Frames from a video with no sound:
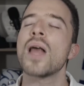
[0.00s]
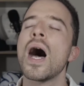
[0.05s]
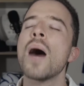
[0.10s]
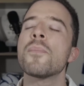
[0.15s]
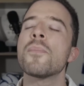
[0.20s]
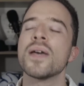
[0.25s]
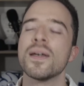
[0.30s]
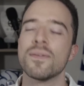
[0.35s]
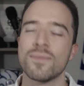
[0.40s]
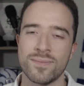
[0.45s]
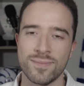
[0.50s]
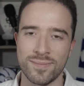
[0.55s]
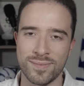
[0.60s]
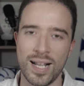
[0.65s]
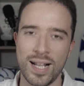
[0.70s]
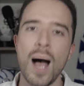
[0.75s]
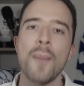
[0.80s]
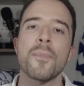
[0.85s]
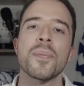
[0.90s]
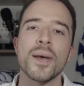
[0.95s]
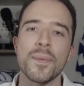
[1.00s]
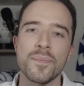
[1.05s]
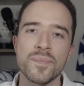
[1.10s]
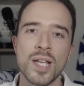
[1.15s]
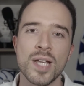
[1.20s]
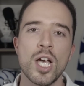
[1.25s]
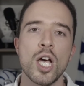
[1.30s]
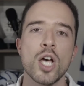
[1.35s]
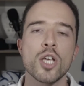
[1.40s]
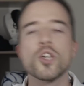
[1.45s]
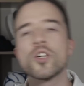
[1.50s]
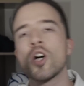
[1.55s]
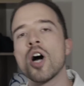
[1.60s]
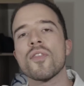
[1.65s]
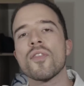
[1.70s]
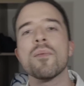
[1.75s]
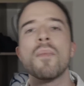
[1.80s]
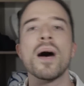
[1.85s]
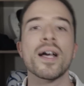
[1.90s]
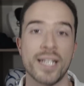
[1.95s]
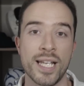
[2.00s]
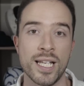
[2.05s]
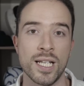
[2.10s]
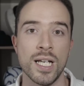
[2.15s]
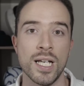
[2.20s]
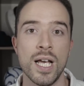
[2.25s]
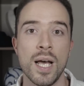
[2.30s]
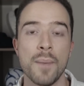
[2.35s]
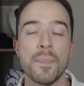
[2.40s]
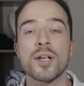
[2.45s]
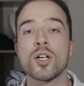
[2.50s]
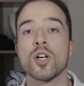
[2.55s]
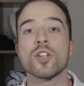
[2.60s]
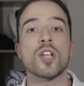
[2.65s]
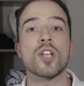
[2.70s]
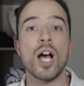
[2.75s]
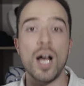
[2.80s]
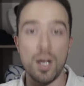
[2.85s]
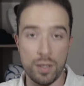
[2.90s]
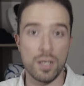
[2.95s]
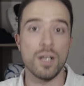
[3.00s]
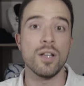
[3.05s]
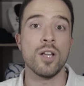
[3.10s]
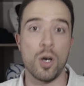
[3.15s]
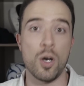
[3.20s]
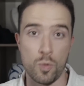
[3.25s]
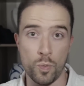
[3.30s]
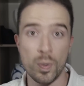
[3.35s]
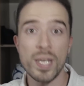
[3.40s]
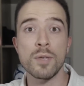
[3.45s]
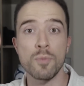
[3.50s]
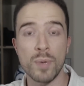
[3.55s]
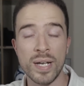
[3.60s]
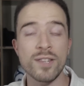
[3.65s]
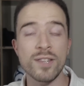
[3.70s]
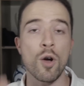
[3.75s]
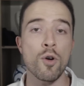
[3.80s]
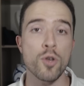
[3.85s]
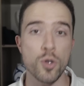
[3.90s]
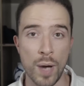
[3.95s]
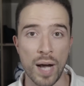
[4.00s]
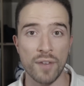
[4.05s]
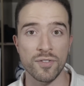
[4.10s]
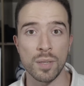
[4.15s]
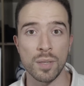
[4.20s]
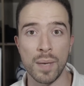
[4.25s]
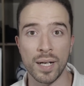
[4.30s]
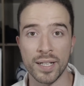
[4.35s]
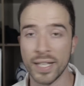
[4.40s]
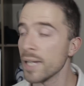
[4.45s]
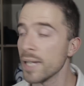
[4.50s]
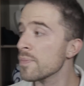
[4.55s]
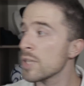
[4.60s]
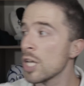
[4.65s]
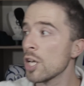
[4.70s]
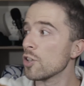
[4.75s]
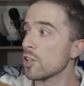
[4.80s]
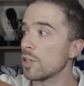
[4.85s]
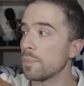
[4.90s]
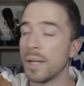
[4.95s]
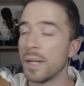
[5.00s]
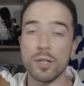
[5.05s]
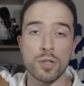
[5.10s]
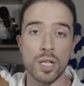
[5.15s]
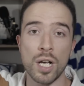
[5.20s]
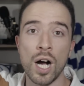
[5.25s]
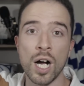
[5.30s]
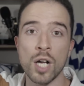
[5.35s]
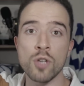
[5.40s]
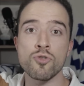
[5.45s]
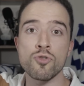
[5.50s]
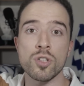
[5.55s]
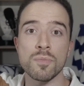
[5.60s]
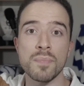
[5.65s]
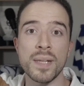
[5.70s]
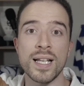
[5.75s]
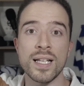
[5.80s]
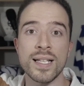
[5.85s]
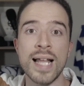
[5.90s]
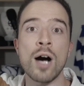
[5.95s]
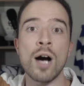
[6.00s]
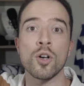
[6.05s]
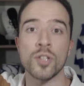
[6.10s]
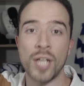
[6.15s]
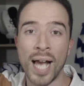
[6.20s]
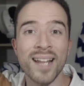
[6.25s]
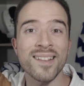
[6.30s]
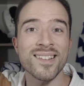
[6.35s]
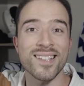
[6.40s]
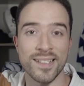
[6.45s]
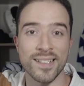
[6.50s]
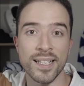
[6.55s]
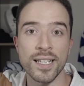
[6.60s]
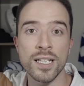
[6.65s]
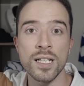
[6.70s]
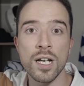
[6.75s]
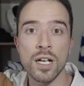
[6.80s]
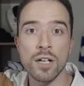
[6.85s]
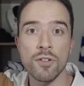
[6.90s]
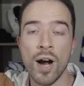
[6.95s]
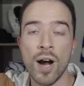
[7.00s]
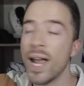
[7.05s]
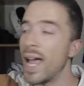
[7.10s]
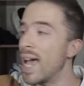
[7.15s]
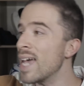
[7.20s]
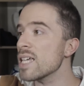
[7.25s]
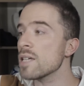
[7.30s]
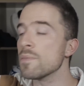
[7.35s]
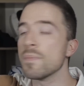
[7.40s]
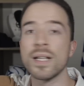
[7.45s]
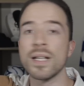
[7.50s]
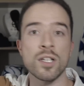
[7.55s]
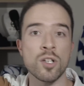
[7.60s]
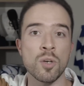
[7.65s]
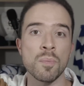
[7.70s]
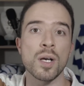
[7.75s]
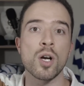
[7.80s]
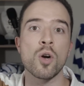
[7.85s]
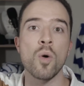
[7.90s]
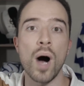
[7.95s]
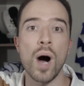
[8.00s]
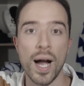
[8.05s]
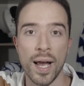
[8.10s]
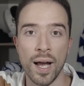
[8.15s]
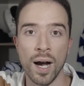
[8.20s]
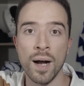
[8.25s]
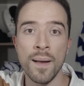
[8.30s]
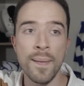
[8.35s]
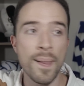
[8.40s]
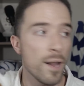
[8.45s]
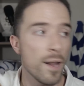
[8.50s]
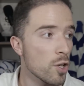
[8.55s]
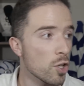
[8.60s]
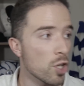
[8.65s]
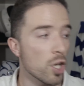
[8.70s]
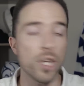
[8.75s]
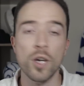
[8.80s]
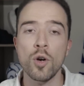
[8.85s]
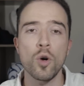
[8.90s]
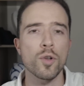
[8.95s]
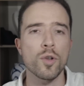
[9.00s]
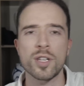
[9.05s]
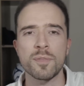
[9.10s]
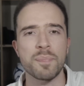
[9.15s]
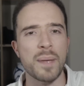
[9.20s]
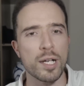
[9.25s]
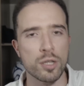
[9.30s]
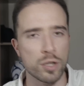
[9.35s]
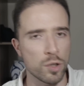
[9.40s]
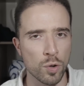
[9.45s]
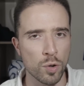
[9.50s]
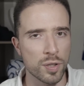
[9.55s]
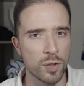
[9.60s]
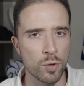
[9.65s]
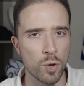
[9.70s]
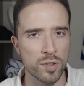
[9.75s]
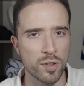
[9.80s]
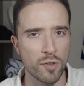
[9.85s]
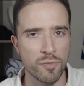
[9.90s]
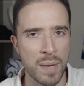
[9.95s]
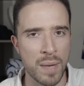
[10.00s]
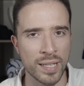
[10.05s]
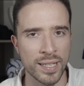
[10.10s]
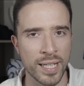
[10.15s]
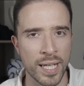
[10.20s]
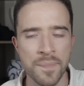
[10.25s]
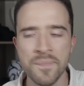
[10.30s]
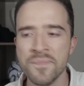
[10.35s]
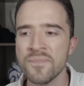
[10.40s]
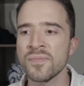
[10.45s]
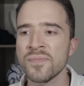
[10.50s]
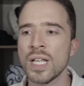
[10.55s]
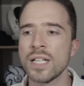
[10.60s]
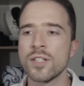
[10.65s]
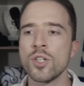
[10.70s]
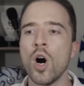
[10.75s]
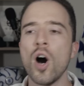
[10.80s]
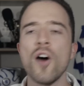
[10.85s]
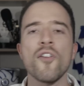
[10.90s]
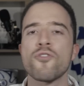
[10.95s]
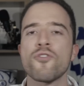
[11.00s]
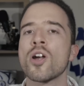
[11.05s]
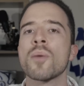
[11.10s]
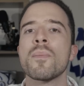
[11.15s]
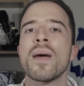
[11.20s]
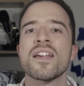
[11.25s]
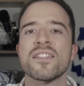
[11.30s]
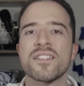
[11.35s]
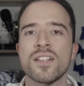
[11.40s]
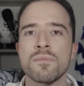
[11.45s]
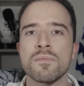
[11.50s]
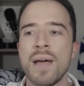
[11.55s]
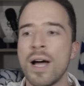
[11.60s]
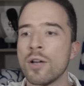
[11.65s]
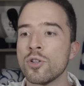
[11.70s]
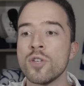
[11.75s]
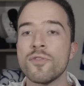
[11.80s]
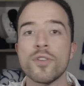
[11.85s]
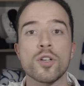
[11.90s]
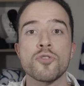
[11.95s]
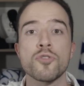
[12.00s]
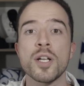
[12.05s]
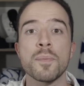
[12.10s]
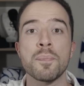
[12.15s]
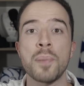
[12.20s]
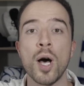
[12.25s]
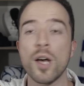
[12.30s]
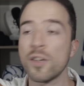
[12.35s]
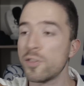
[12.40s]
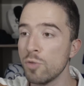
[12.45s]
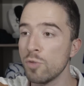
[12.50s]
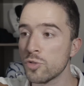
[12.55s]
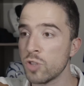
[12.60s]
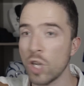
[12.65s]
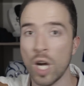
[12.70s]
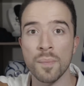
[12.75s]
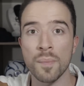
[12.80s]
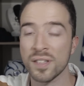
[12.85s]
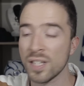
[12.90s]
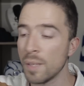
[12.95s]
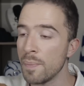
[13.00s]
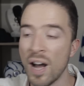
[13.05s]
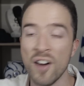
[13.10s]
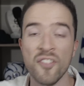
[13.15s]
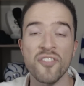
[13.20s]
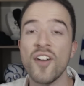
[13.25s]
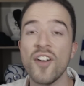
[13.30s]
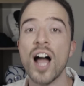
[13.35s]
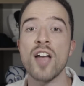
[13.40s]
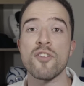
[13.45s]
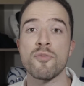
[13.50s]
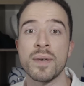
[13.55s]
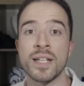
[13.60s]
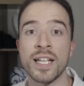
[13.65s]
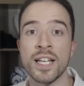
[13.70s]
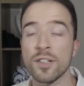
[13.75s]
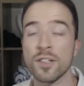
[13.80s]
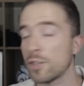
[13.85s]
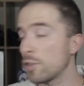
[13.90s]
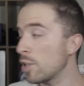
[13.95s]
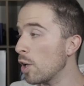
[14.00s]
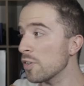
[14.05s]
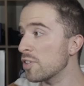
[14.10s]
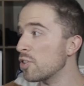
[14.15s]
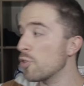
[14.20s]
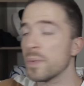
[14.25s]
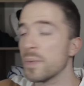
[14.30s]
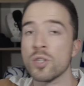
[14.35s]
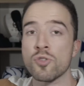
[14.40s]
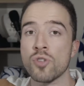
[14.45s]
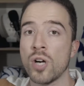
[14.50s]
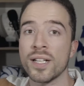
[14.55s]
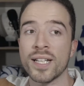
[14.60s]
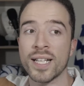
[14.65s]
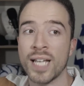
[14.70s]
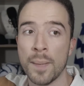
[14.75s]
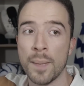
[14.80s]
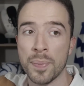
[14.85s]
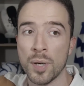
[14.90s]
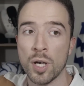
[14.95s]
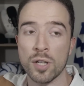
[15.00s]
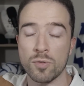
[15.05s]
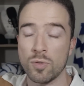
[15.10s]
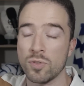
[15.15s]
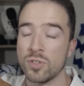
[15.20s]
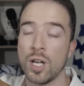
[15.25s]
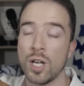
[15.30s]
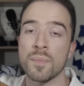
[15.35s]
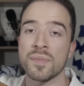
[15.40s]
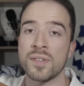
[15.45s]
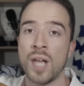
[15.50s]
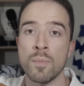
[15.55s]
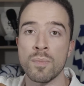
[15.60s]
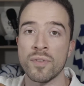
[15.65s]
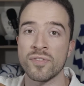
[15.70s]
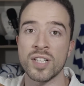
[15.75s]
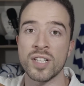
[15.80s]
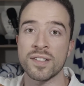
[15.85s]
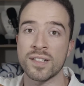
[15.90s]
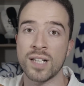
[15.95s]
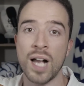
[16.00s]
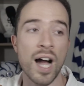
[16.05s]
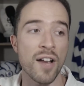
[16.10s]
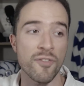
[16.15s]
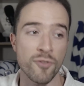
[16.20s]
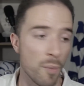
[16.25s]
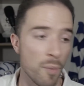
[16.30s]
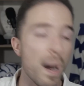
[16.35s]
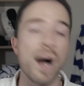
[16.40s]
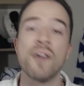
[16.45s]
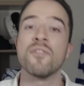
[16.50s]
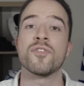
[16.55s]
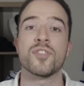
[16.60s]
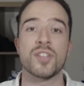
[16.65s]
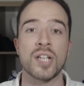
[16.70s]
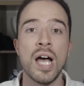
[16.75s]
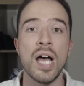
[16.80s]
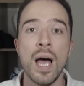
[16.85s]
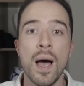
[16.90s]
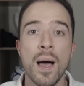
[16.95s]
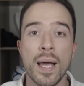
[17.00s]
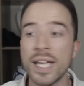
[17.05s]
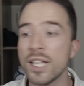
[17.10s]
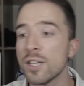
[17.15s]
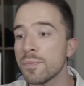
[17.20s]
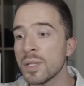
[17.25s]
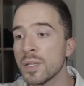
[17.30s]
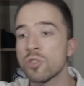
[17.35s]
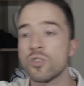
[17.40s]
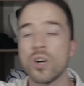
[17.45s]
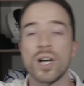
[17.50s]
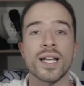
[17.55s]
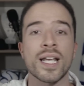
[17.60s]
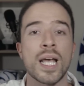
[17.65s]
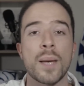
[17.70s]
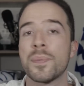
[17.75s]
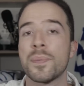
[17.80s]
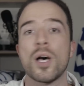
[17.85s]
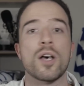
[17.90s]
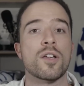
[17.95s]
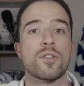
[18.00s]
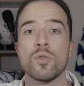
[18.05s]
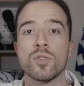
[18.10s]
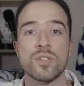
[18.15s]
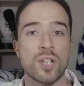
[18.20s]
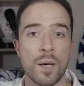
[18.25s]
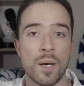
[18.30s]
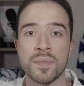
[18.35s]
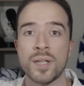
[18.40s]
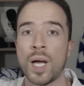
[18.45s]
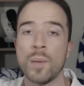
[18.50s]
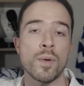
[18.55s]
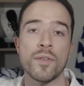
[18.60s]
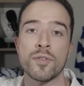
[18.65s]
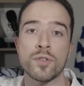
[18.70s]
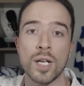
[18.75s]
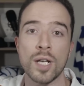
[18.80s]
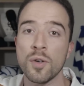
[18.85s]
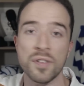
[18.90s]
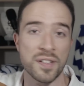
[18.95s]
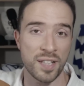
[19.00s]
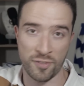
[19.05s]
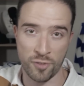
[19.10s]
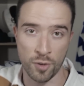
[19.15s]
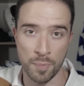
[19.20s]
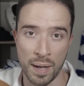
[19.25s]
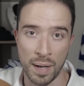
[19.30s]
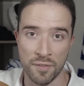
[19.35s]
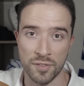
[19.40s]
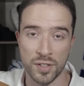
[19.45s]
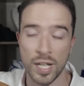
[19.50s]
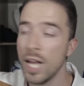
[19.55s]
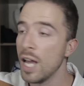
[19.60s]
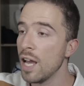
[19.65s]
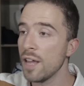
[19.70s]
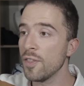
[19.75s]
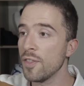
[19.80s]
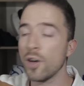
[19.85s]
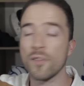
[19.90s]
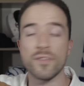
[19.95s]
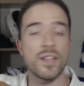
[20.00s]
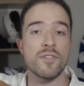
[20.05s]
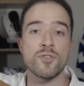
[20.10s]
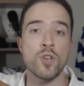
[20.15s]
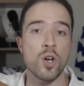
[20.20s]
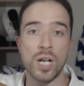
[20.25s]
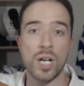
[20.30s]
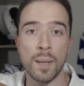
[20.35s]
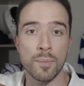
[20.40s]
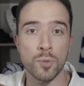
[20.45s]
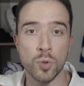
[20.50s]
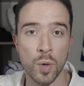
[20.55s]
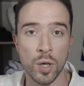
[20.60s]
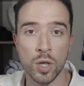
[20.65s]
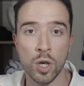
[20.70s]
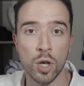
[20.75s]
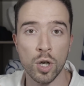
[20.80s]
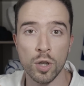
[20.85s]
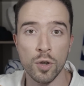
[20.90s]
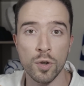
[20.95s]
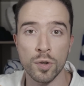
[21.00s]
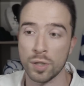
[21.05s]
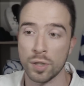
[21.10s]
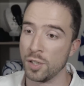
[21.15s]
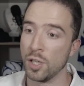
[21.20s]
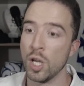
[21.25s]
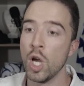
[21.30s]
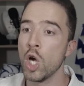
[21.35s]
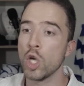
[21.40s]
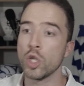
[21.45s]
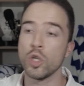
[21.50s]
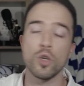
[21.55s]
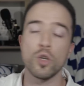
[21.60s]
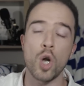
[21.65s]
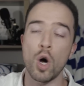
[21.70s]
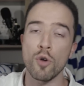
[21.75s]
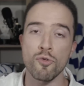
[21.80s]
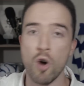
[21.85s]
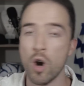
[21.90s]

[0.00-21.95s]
Up it. Up it. You got the money. Because, look, we know you have the money. You're splashing 100 million out on Anthony, right? 80 million on Maguire. You're splashing all sorts of money. You're offering Mason Mount. You've agreed personal terms in about 5 minutes. Chelsea have been trying to get personal terms done with this guy for months. He's been trying to get personal terms done with Chelsea for months. They've not come to a conclusion. You lot